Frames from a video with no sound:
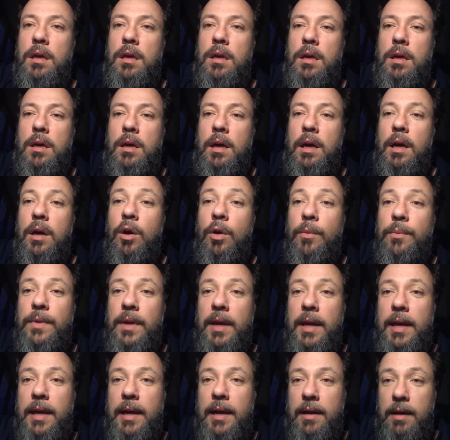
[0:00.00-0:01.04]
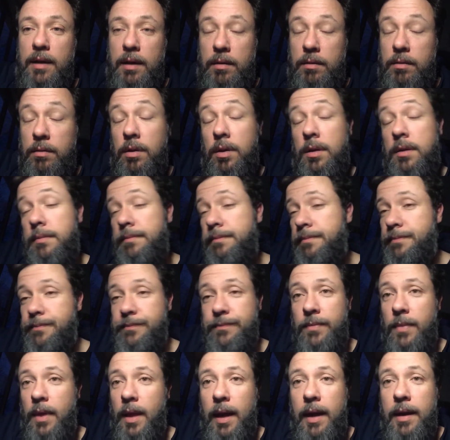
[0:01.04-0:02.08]
I hope the guy... look,
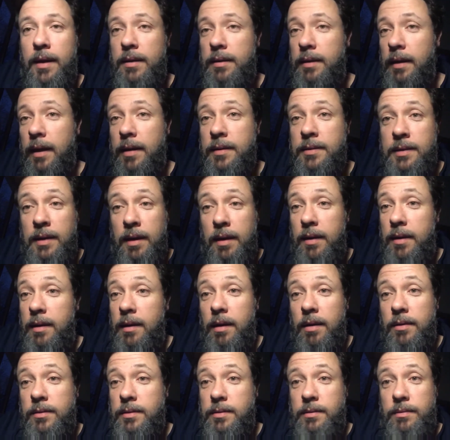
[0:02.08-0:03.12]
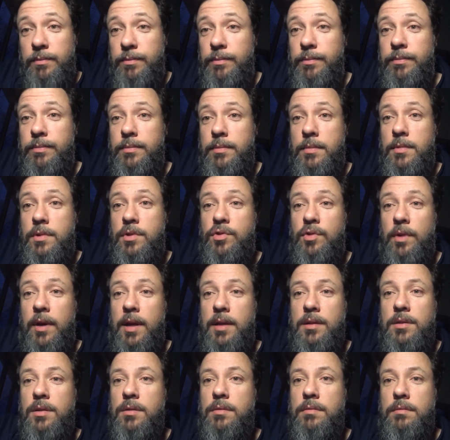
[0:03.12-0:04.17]
I started out
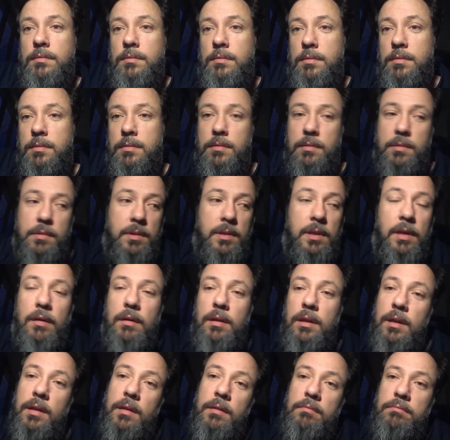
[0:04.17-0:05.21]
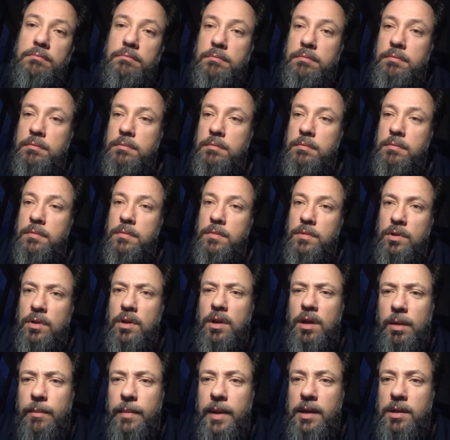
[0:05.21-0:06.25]
trying to...
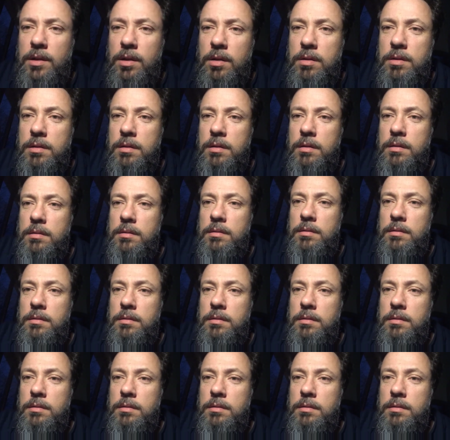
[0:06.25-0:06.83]
You hear my dogs?